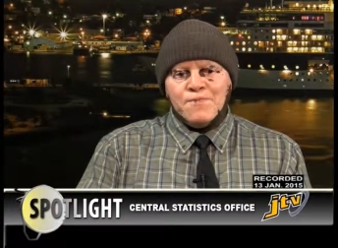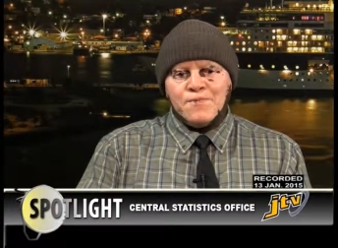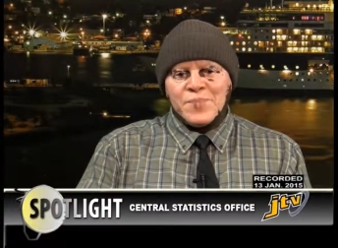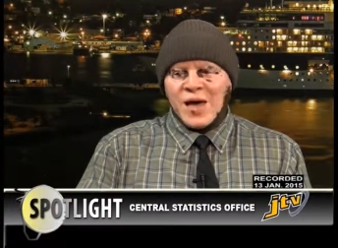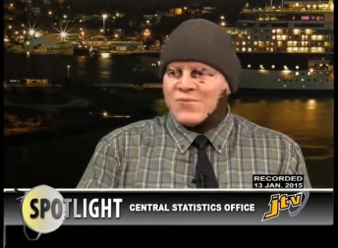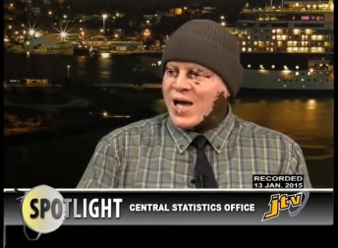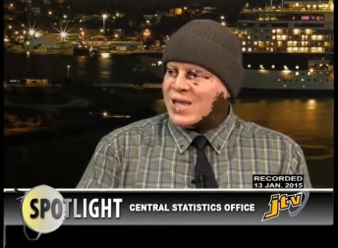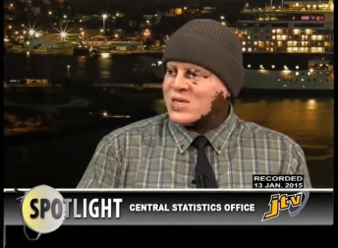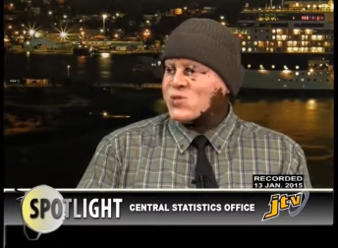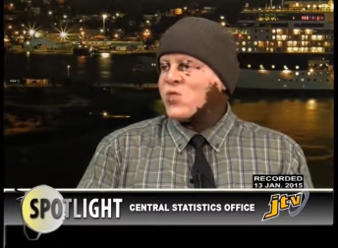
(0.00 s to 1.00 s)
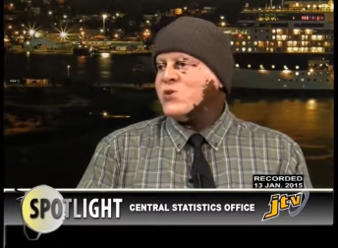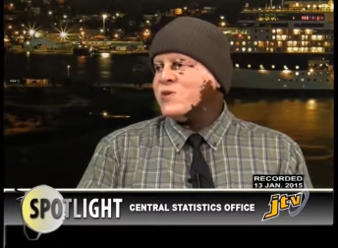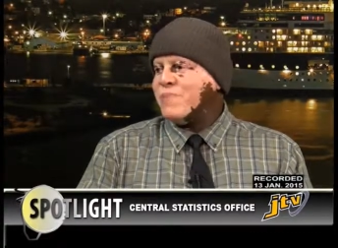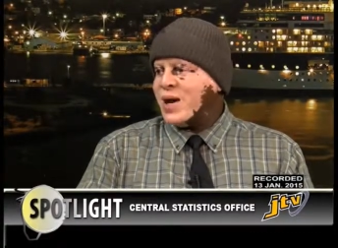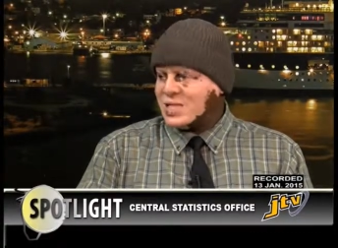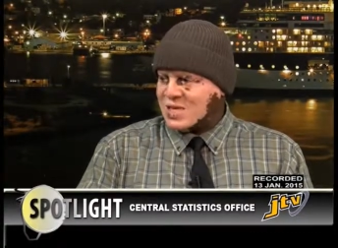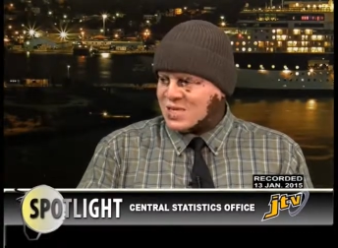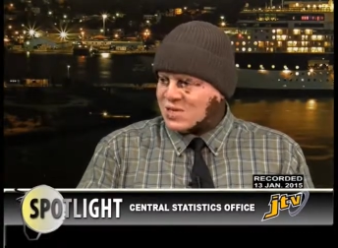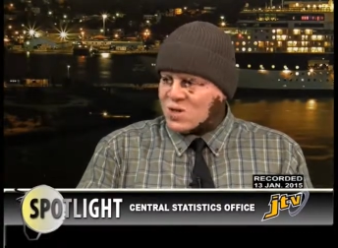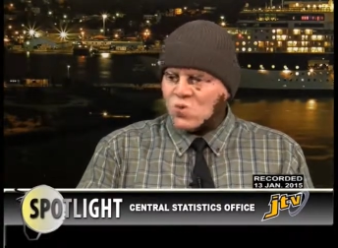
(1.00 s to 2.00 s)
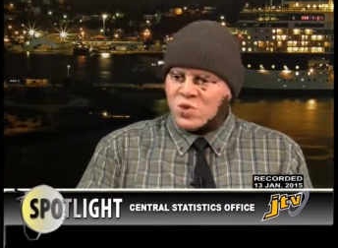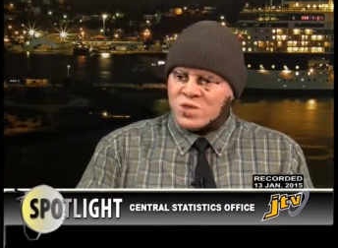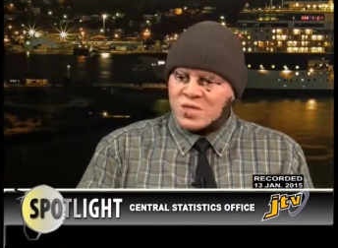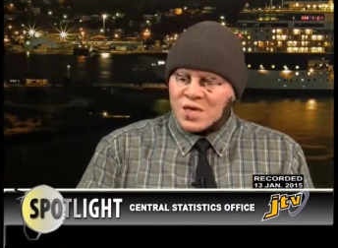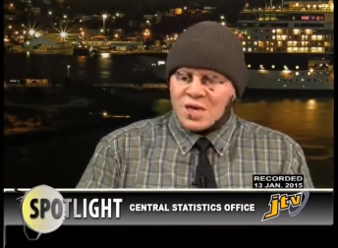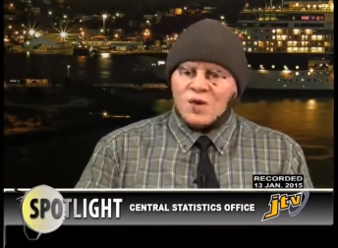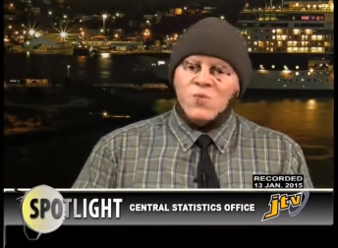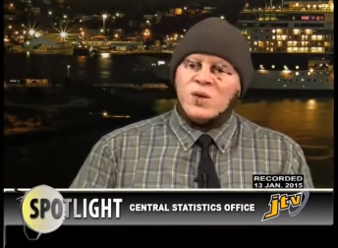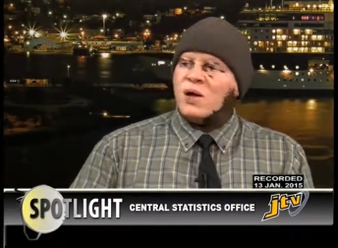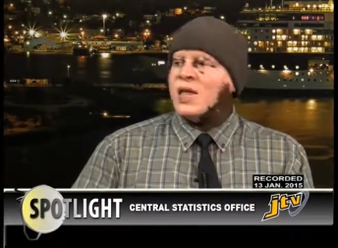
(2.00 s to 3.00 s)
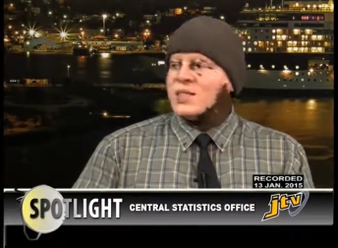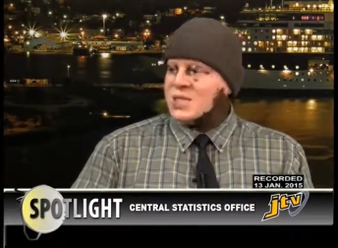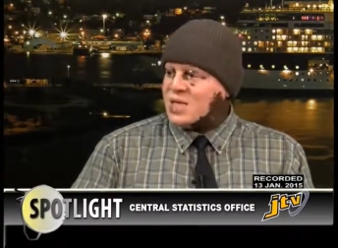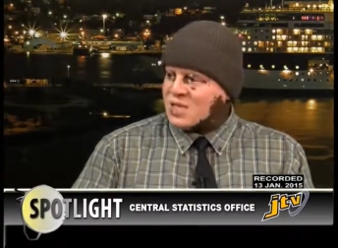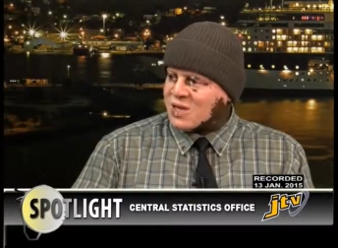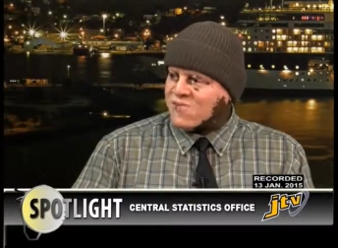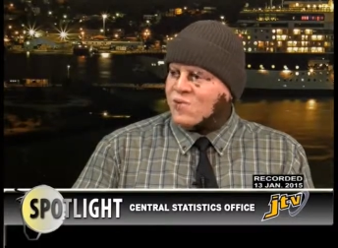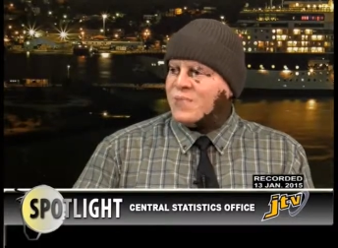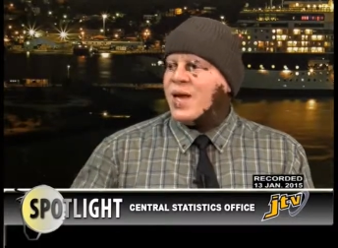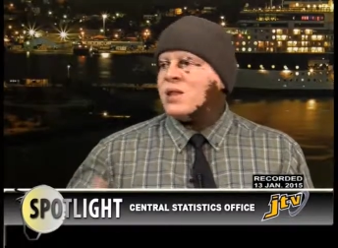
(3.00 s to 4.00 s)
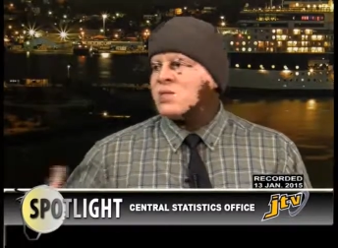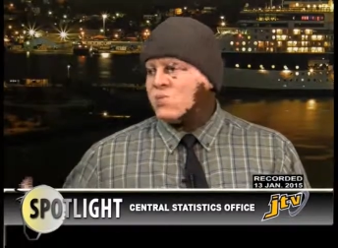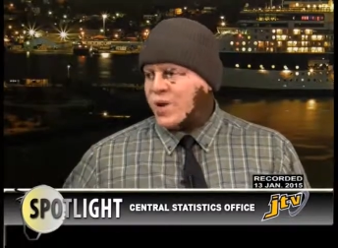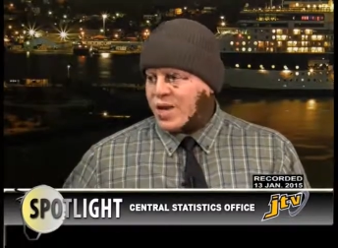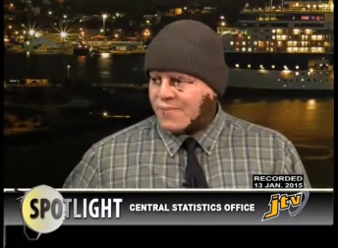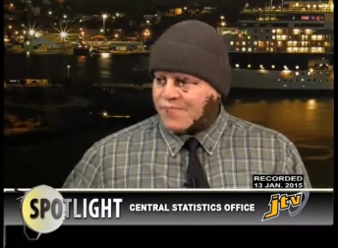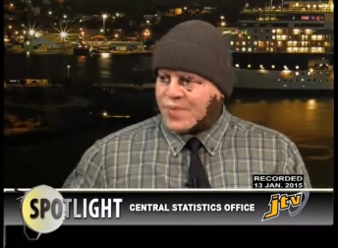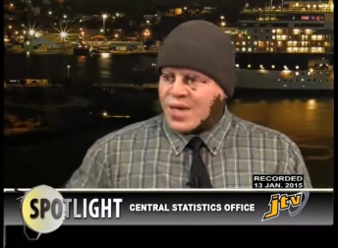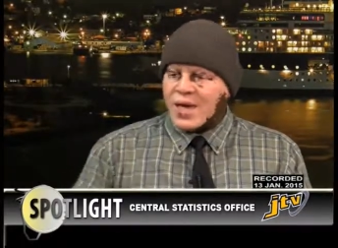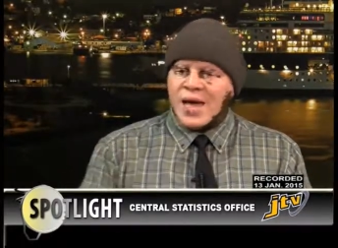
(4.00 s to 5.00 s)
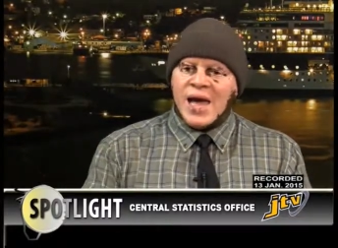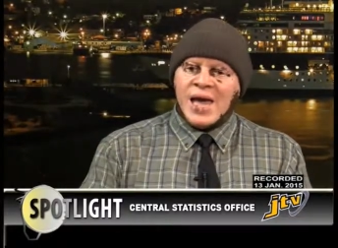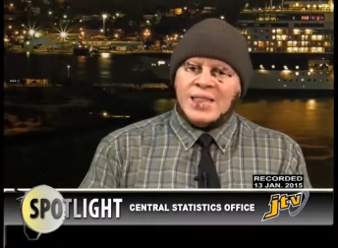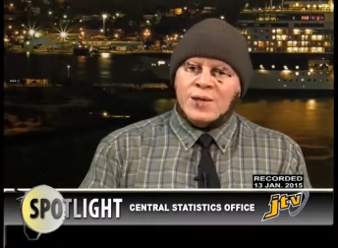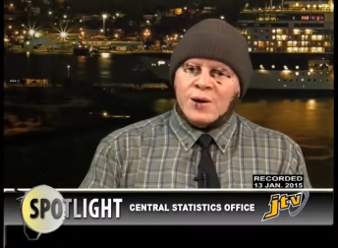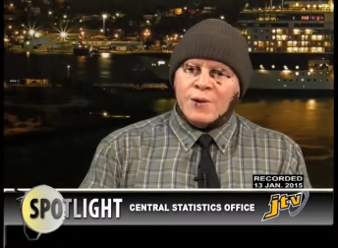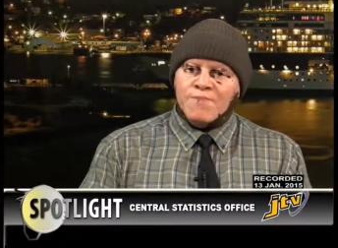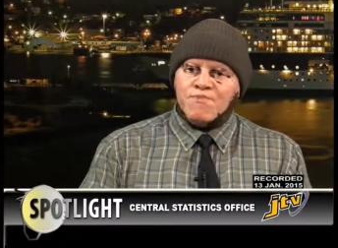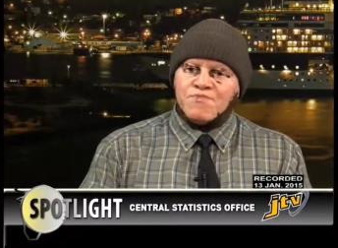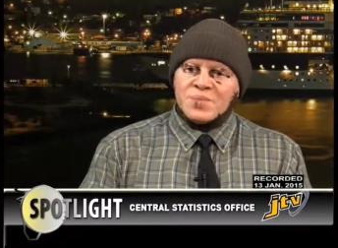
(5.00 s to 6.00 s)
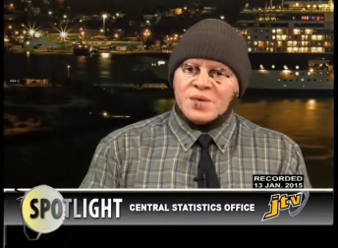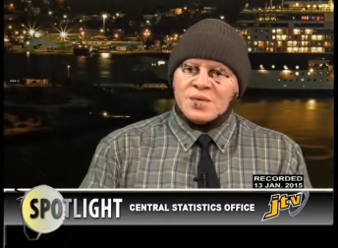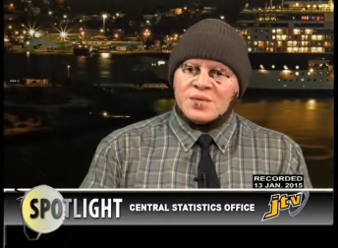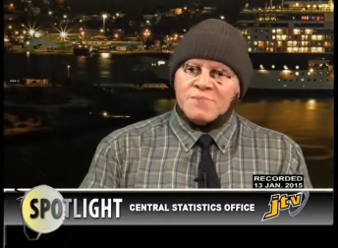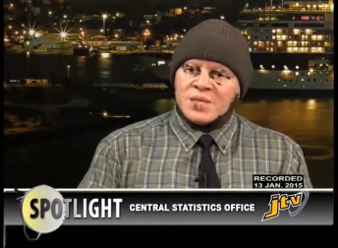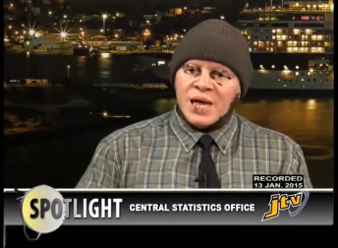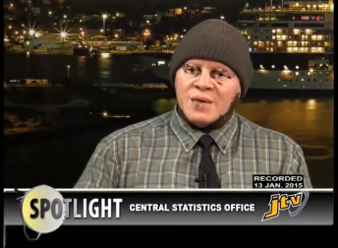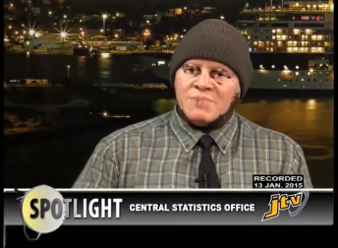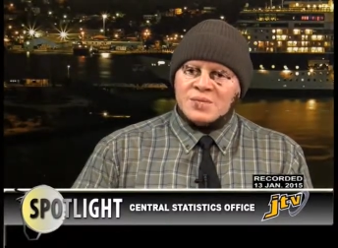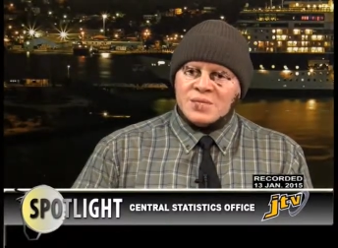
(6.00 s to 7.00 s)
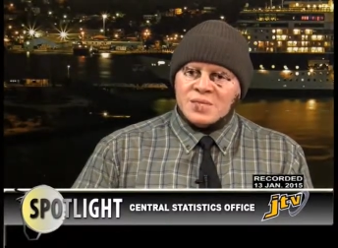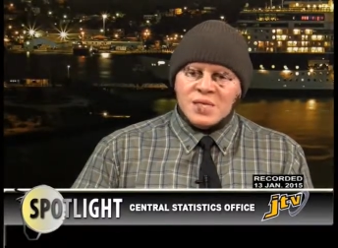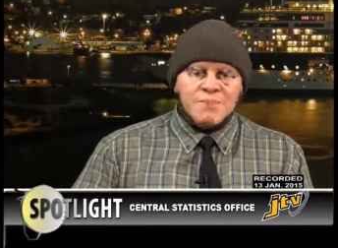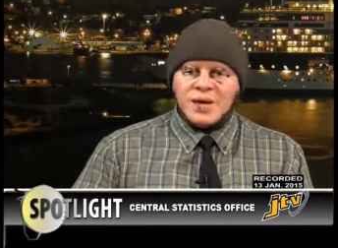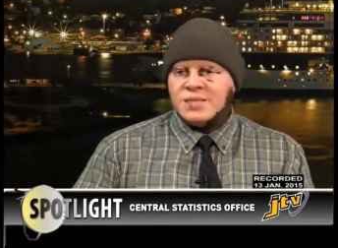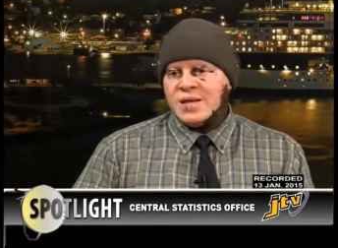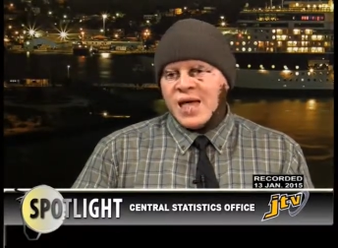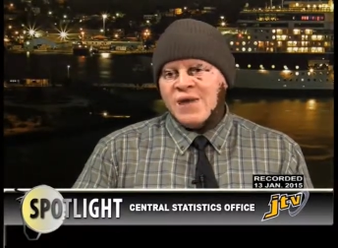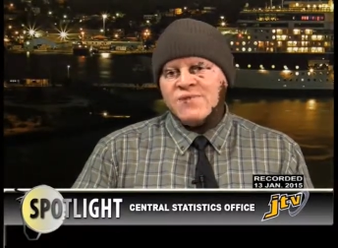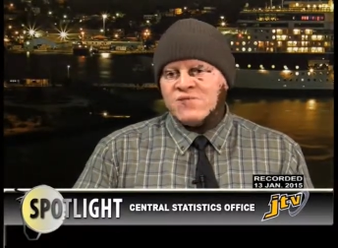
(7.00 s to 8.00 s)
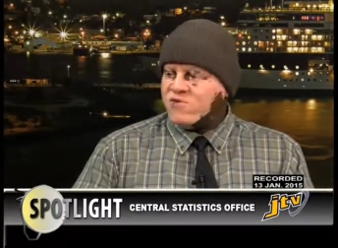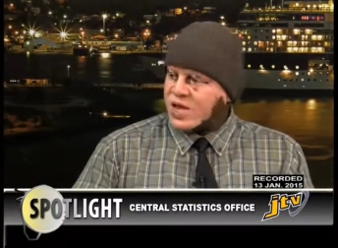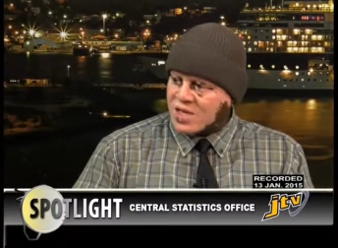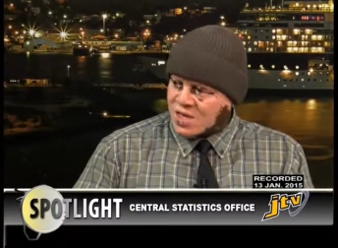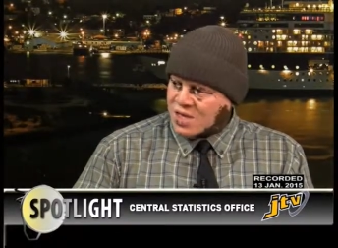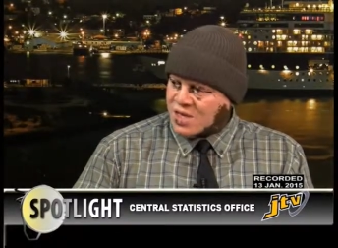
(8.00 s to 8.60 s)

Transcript: have to answer to third parties. In other words, we collect the data from elsewhere. And um, sometimes they might not have it ready